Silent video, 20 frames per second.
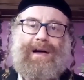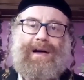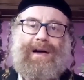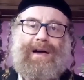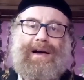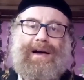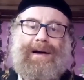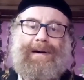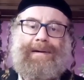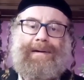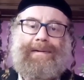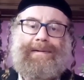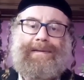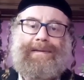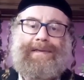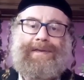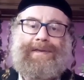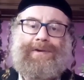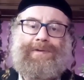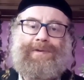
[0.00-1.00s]
uh,
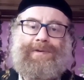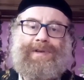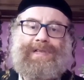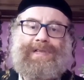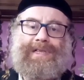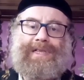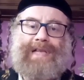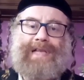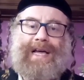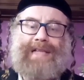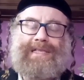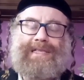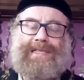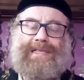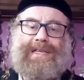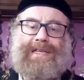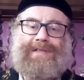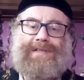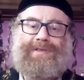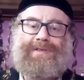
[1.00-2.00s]
you would not
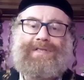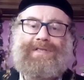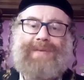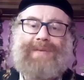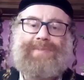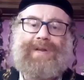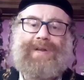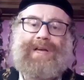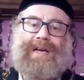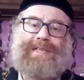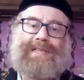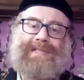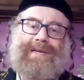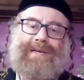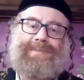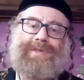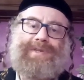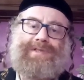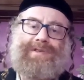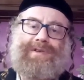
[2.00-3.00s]
need to say Birchas
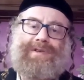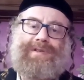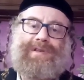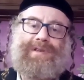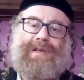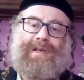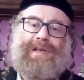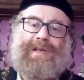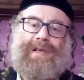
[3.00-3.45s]
Hamazon.